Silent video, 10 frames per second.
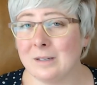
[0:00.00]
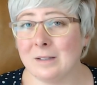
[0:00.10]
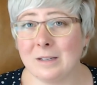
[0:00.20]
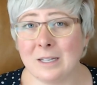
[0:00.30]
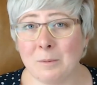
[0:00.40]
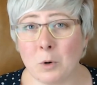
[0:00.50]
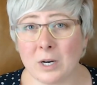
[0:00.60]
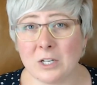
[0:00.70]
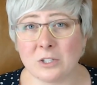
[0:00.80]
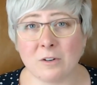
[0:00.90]
get a
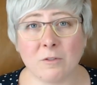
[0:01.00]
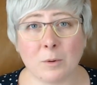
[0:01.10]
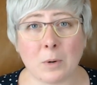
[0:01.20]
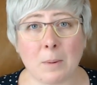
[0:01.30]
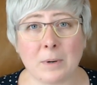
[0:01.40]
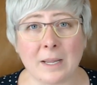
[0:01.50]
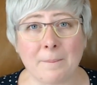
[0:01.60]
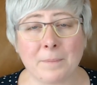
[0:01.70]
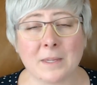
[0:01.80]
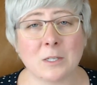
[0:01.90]
mortgage for a property.
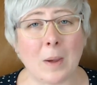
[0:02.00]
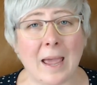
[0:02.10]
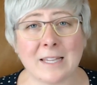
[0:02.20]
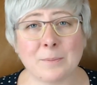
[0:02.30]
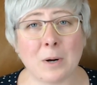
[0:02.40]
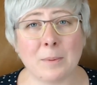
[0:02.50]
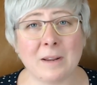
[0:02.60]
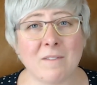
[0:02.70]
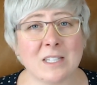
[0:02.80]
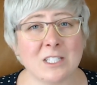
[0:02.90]
So as a property
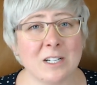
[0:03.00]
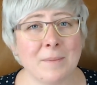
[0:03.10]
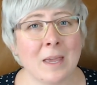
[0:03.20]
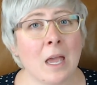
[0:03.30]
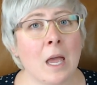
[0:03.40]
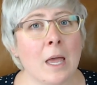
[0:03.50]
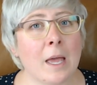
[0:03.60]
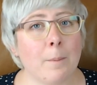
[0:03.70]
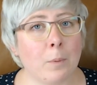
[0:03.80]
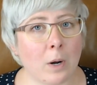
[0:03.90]
investor,
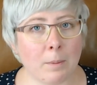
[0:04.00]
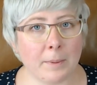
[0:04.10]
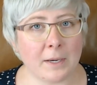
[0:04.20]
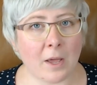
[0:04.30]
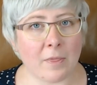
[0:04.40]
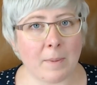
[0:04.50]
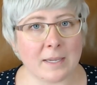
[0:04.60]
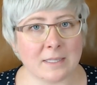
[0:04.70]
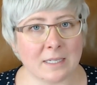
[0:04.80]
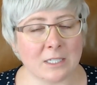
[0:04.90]
probably not the
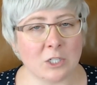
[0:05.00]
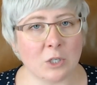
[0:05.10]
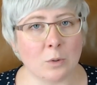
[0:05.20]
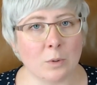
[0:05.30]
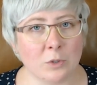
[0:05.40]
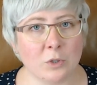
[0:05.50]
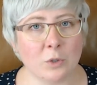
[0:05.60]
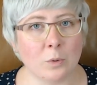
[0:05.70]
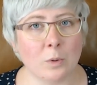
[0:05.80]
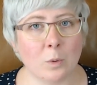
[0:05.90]
best thing to do
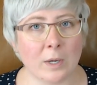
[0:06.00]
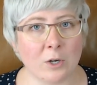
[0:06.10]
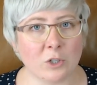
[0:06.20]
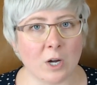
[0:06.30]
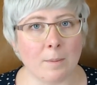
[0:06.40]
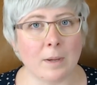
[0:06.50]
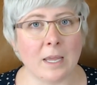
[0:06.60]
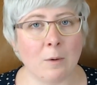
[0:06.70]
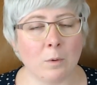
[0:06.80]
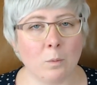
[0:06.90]
to quit your job.
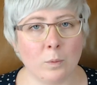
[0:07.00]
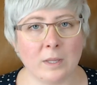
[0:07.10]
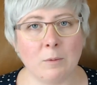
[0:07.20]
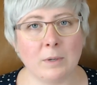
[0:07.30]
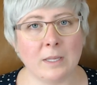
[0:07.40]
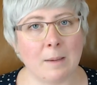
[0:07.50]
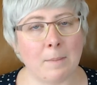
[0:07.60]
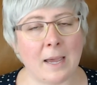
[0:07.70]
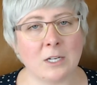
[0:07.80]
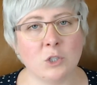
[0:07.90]
It will really, really
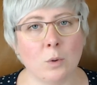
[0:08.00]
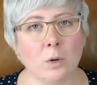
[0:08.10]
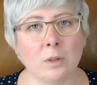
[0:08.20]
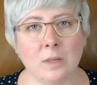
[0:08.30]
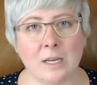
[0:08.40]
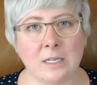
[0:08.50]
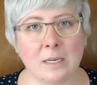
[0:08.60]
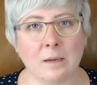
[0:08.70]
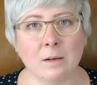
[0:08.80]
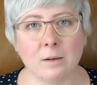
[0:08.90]
impact your lending
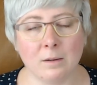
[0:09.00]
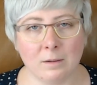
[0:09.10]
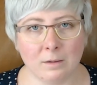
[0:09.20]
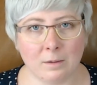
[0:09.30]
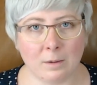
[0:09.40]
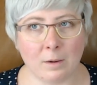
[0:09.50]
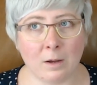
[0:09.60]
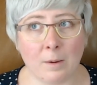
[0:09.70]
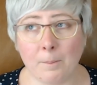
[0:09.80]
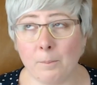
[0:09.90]

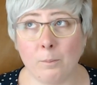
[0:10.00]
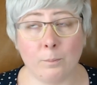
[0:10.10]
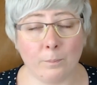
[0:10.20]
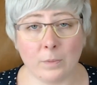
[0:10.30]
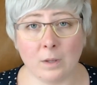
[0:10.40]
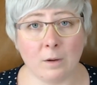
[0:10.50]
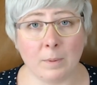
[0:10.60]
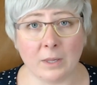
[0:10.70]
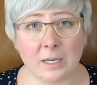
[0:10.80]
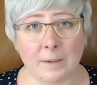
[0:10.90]
um,
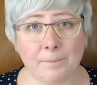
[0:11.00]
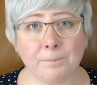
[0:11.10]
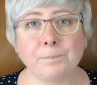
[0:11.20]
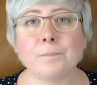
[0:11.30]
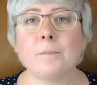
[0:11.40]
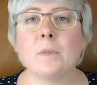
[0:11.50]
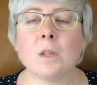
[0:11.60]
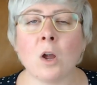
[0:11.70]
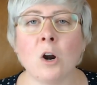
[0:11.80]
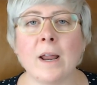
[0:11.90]
ability.
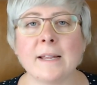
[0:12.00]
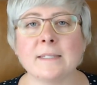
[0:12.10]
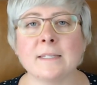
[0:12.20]
All right.